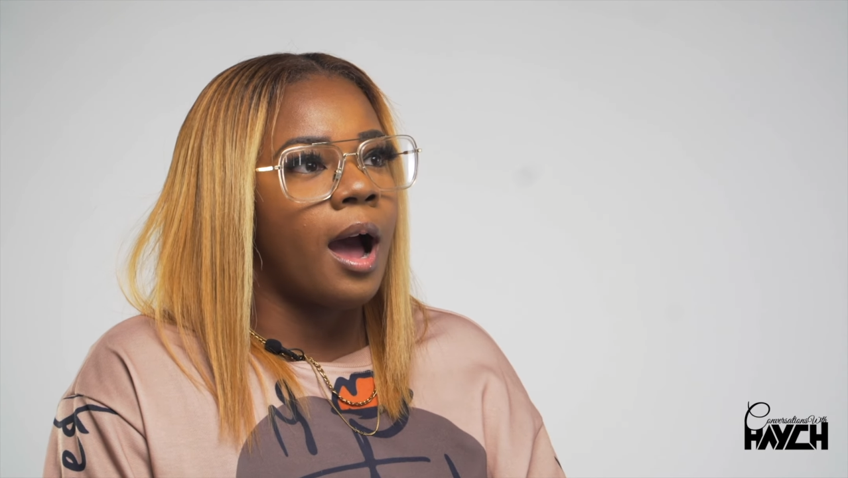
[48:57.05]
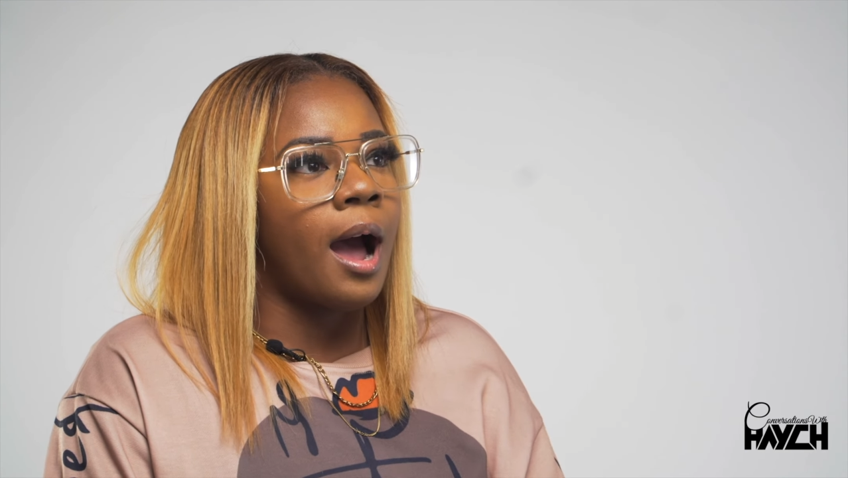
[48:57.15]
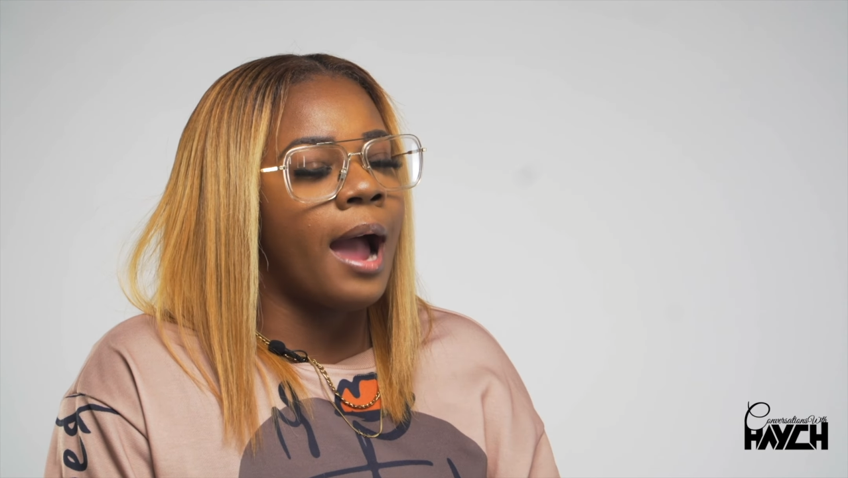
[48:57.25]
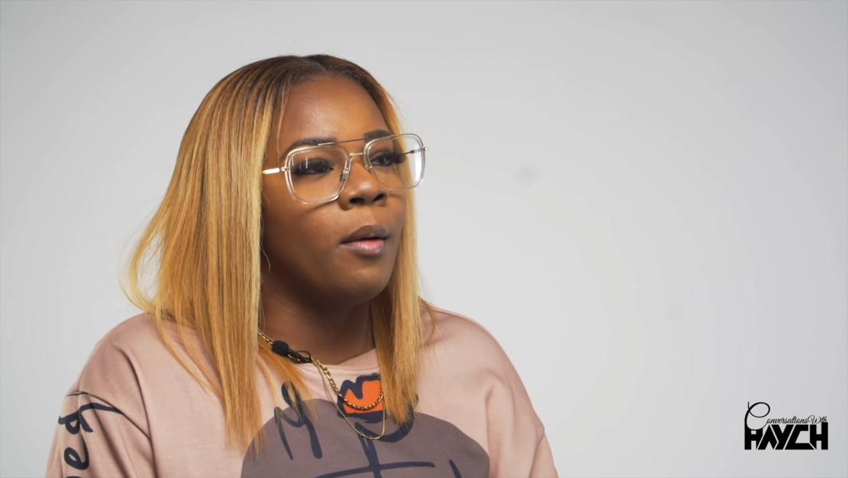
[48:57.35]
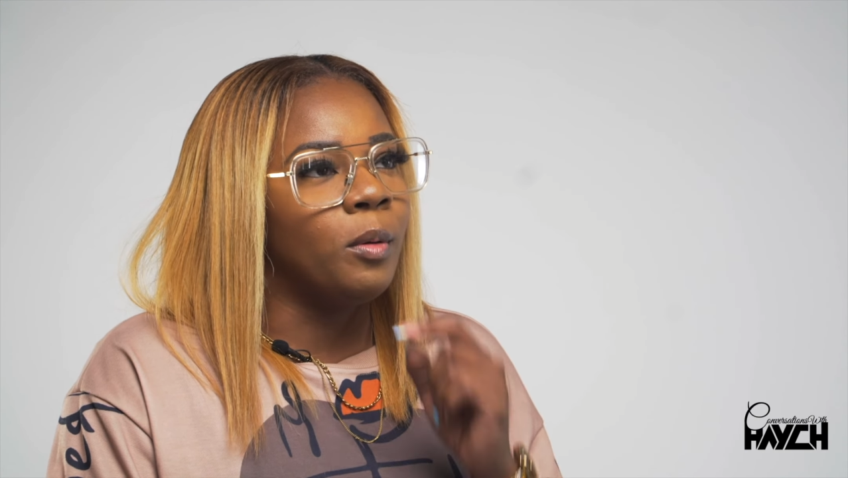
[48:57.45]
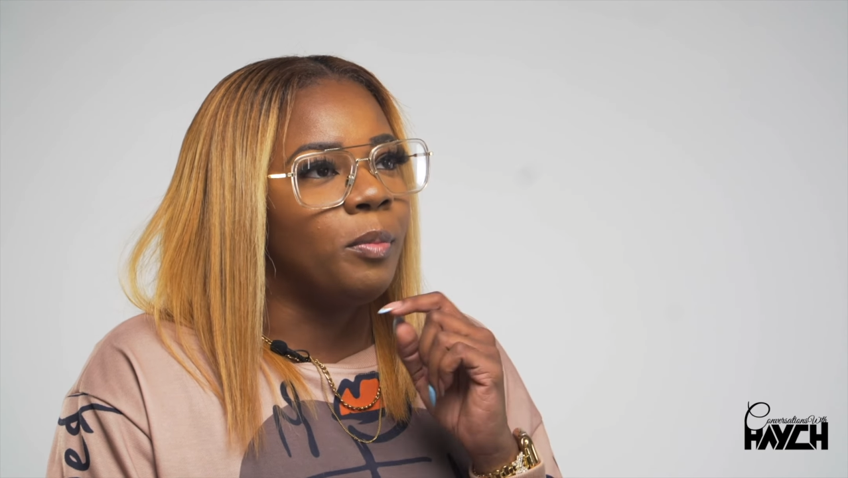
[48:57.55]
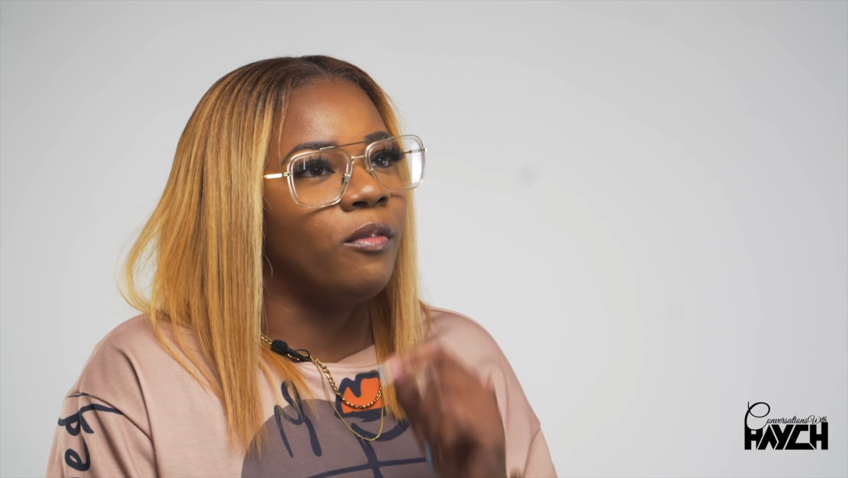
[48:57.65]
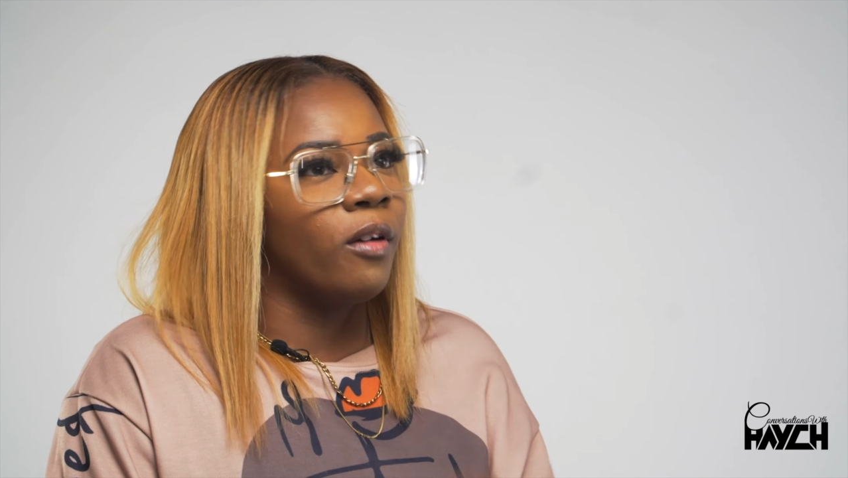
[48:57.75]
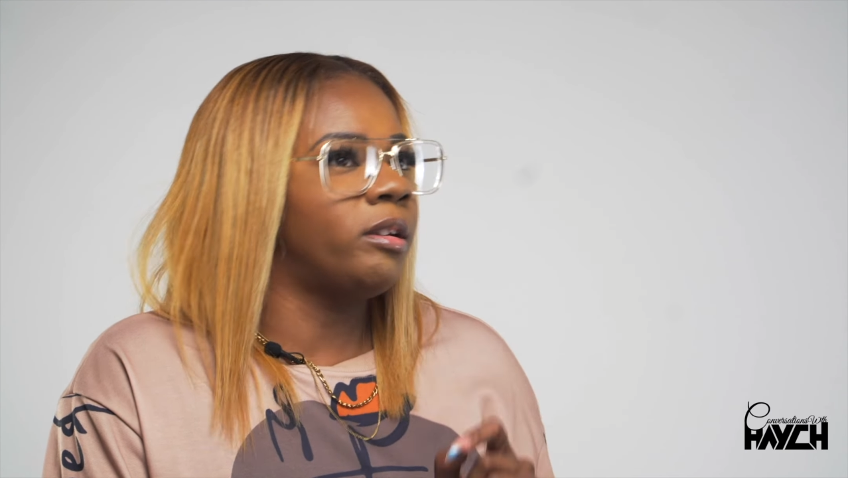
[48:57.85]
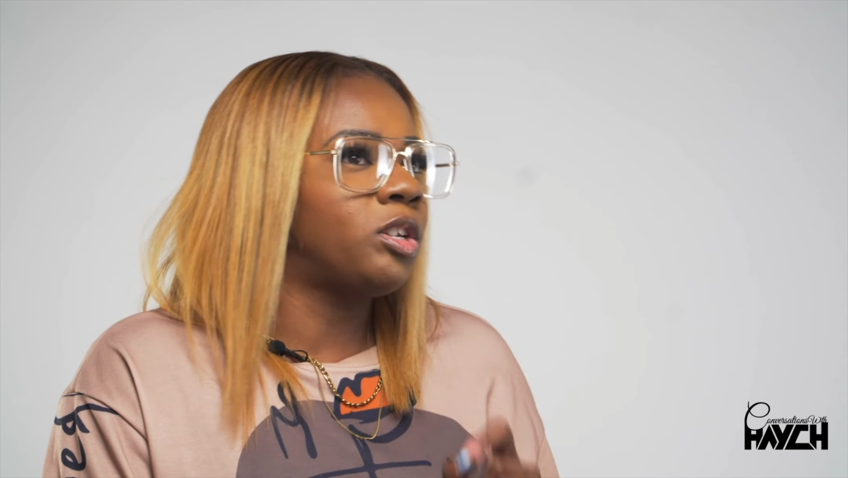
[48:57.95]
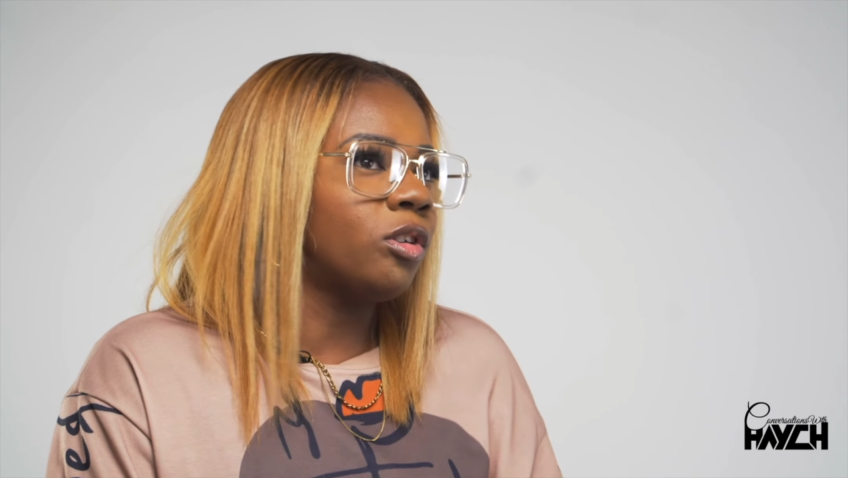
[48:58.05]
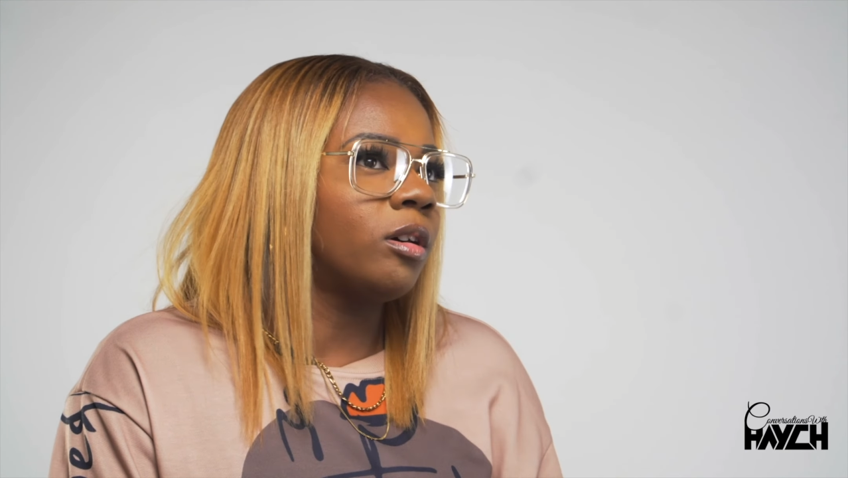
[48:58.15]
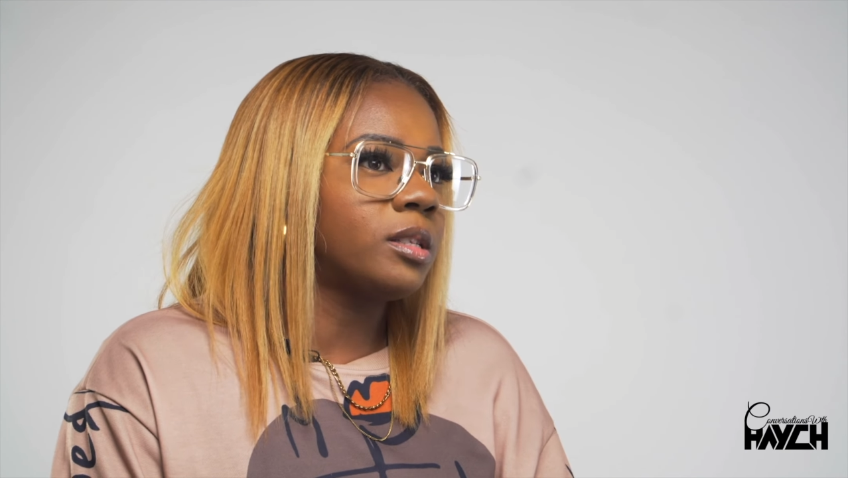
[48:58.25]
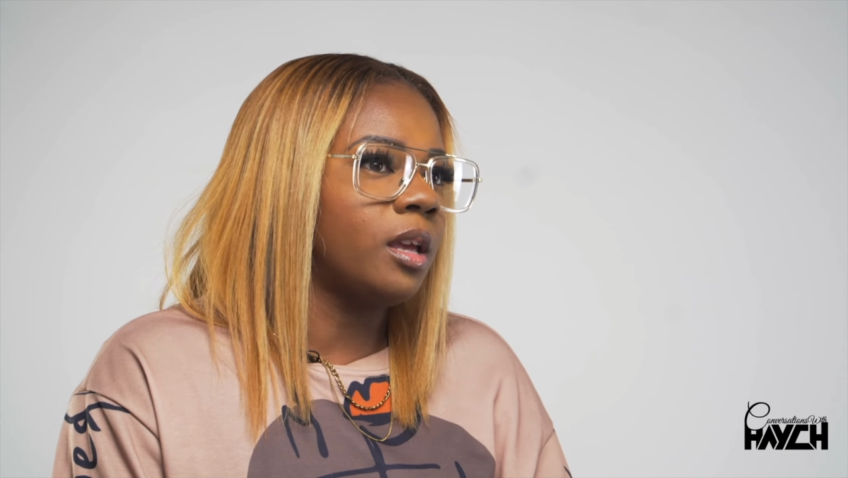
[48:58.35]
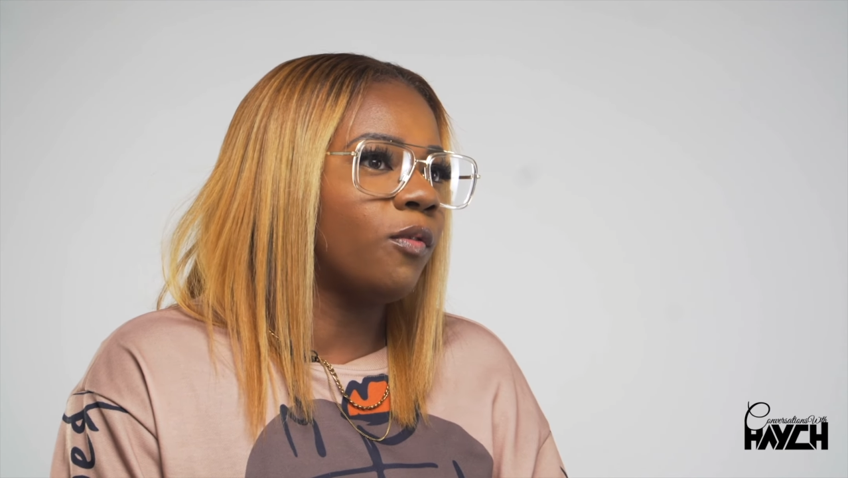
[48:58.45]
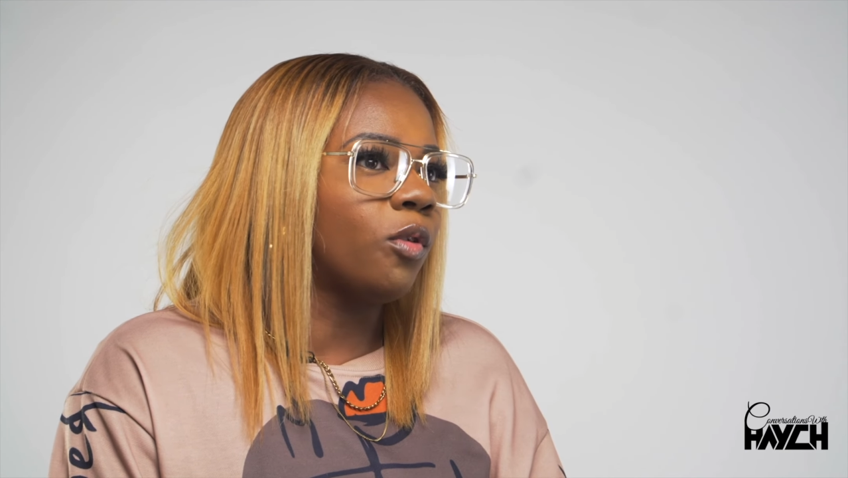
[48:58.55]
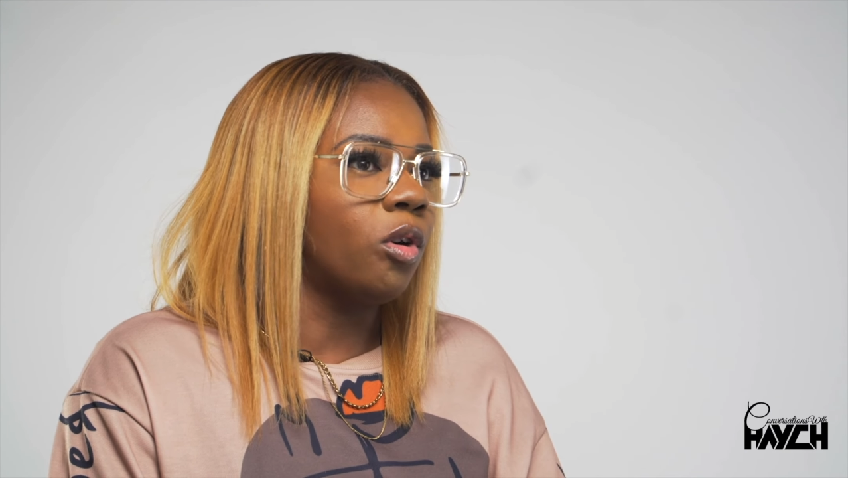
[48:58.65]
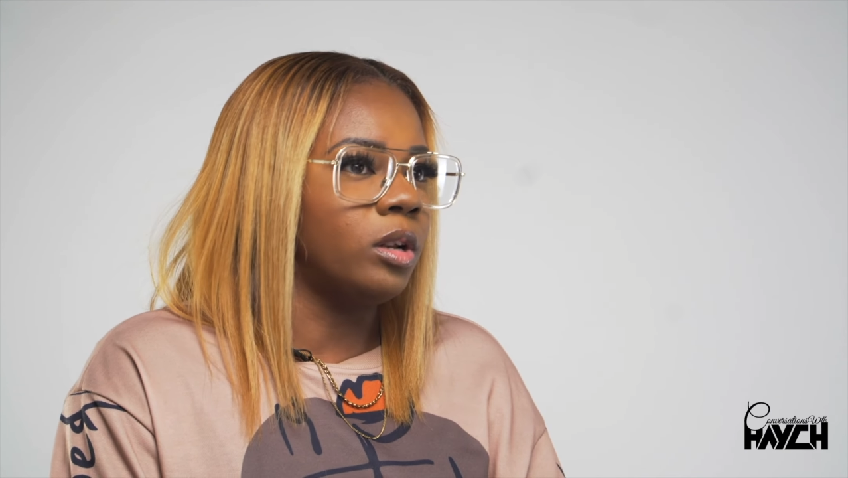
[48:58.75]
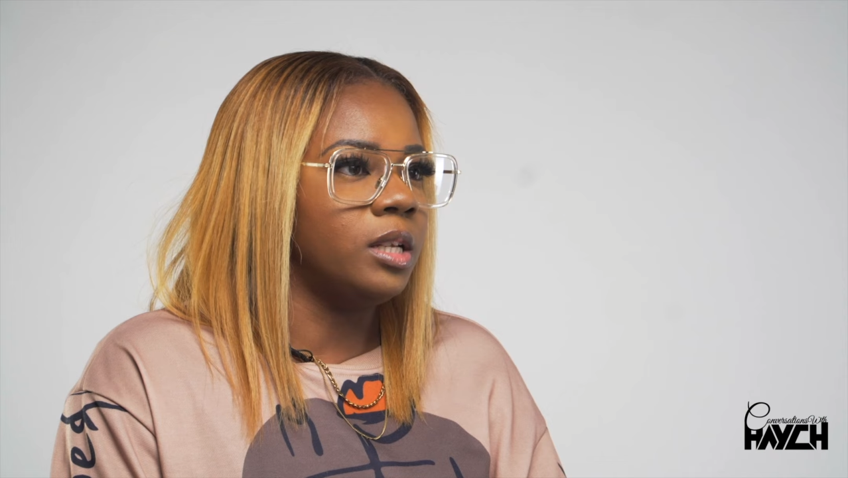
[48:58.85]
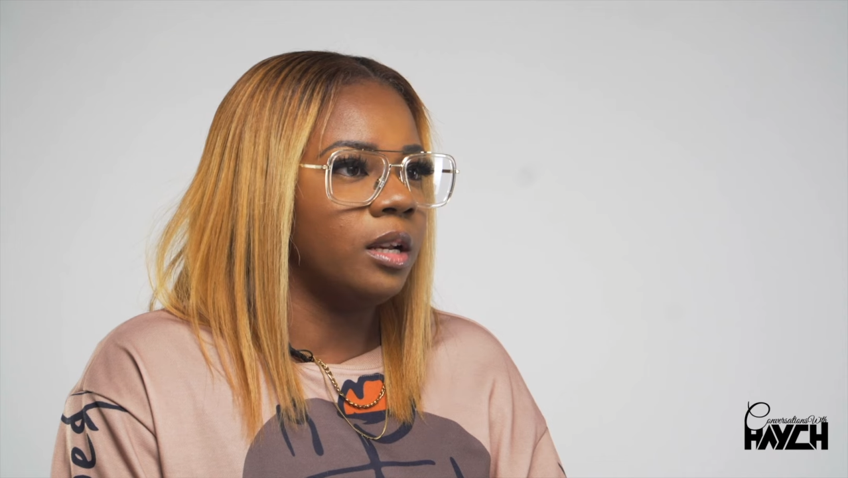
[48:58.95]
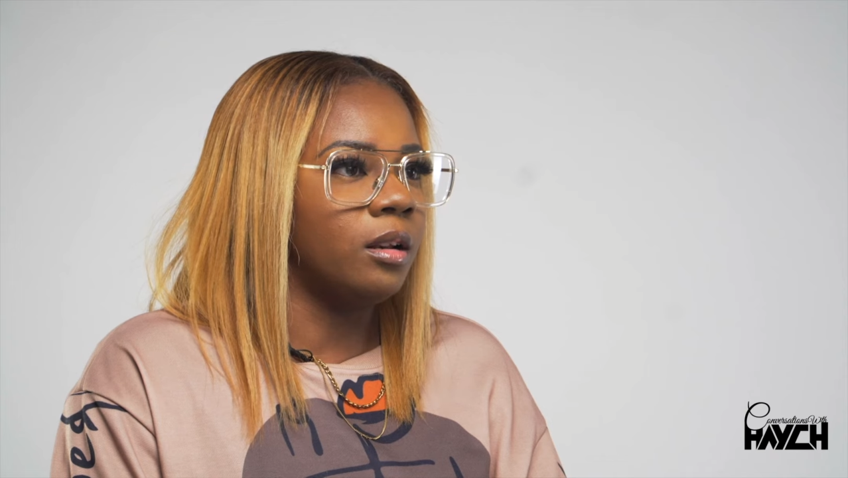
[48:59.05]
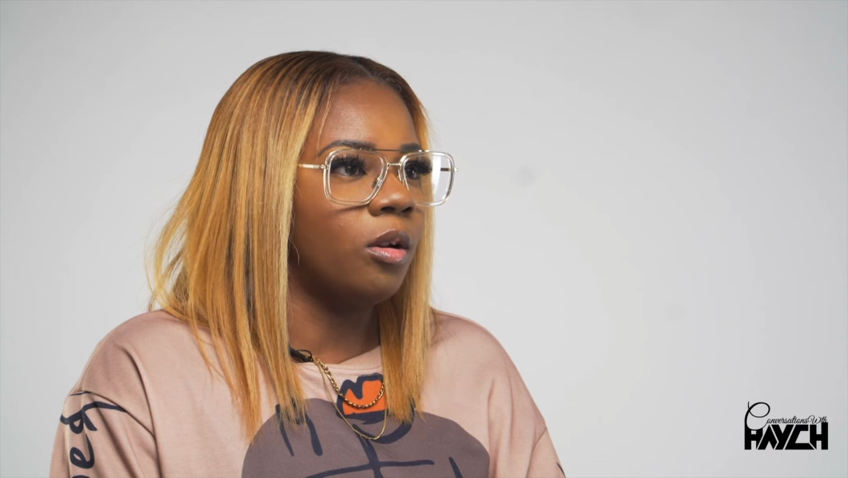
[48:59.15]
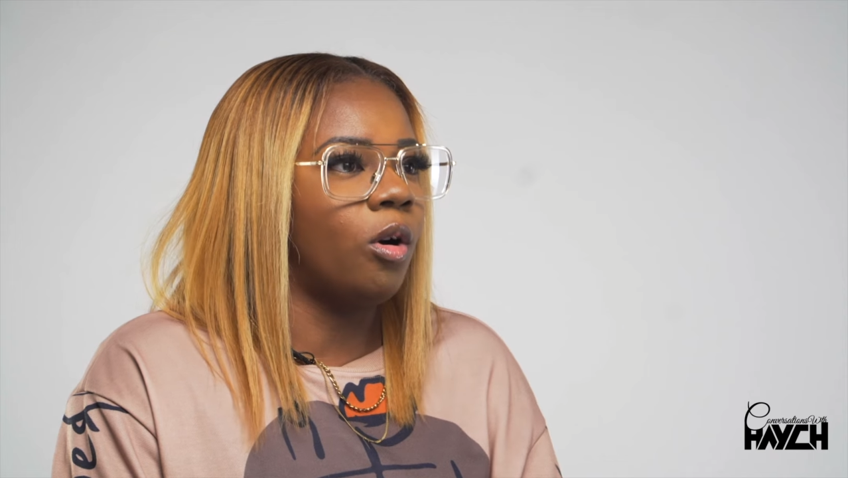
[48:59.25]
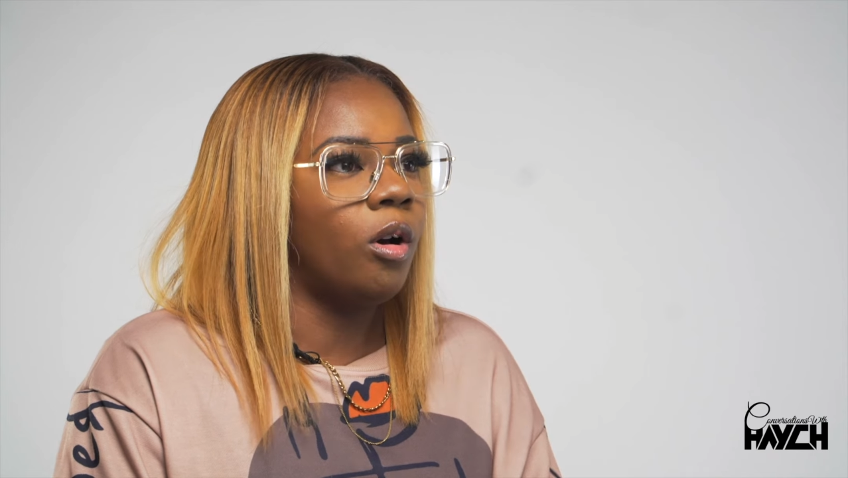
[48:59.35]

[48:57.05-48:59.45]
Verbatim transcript: I would be very shocked if God didn't